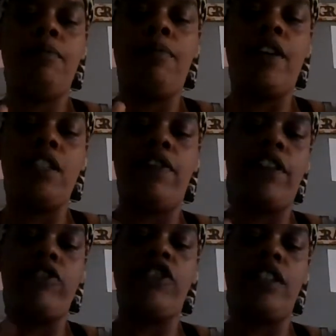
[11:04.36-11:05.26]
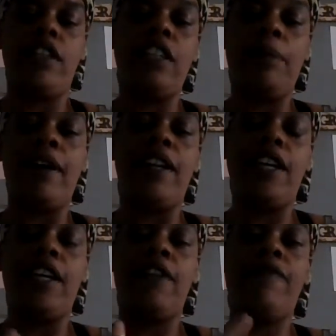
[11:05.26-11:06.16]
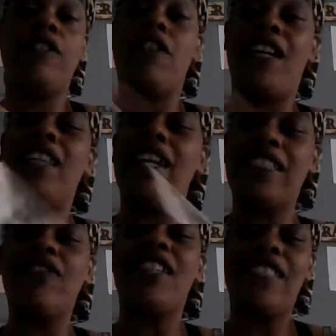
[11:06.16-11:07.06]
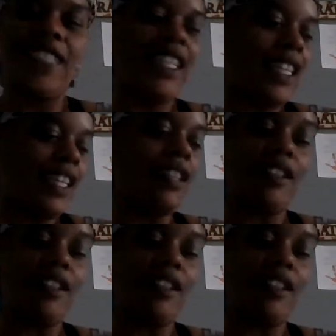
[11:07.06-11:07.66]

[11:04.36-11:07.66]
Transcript: Positive energy, and then I'm out of here. So the collective can see,